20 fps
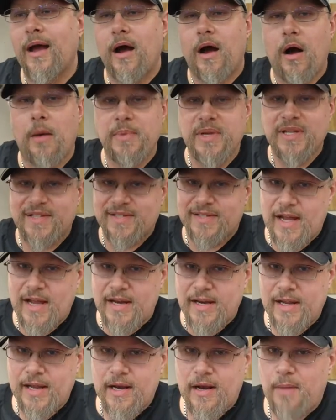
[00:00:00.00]
I'll be
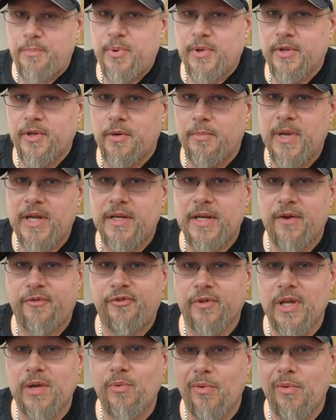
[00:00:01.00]
setting it up a little bit differently